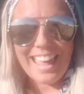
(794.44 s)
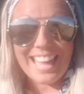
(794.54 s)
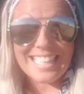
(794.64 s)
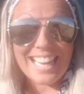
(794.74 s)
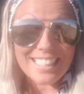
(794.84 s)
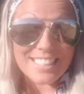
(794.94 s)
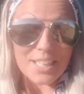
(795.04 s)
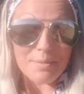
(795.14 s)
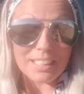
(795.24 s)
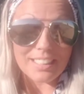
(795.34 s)
And
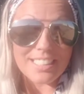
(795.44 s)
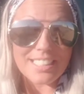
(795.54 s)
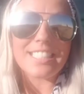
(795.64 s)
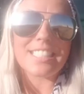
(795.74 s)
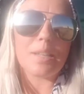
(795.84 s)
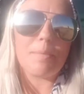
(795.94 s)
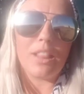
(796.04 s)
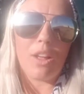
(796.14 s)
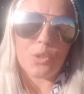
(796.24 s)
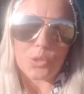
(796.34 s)
next on my list is going
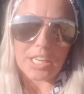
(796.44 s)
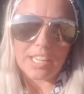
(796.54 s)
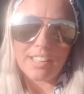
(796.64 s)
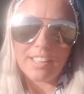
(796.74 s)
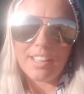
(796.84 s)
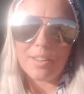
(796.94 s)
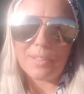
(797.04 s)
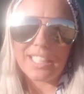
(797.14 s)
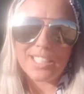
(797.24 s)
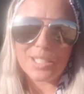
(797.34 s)
to be laundry.
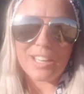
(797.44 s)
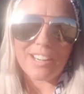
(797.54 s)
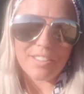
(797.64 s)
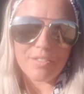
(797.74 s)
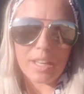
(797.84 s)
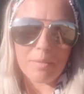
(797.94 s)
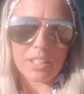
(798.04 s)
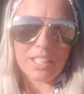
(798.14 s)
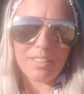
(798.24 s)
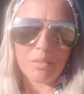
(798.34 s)
Because we are a
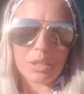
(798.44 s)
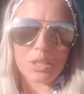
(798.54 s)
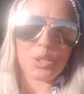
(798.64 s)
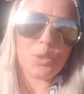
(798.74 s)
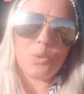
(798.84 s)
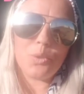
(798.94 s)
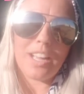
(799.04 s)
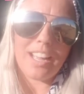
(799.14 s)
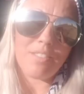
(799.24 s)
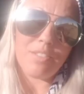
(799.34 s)
family, we
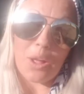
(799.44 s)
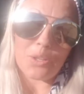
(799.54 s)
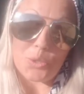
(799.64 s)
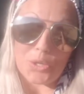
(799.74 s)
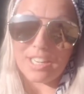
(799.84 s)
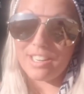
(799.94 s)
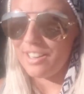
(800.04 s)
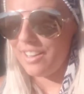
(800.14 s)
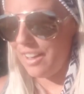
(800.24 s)
do have laundry.